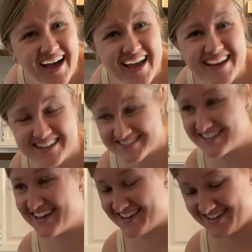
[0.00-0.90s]
He doesn't
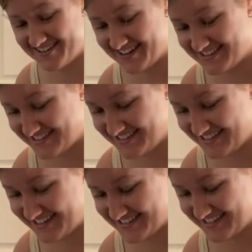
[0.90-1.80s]
like it, you guys. He's
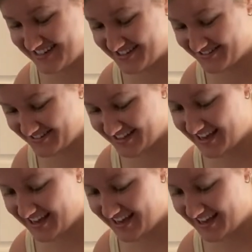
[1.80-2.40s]
shaking his head no.